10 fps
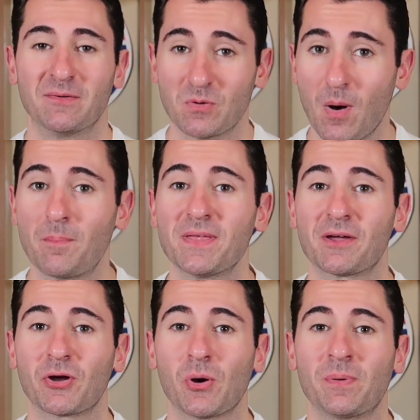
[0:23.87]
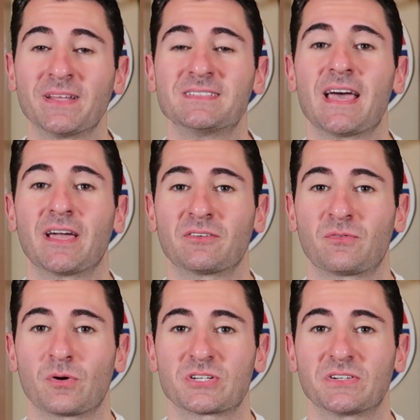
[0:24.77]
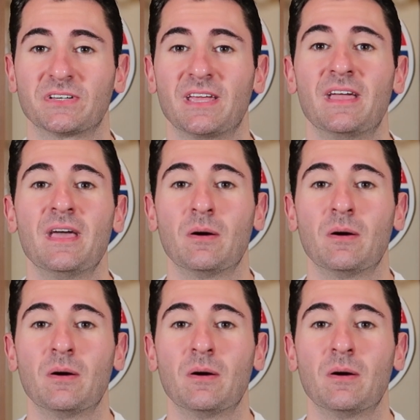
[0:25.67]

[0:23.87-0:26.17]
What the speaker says: We won't be there on opening day, unfortunately.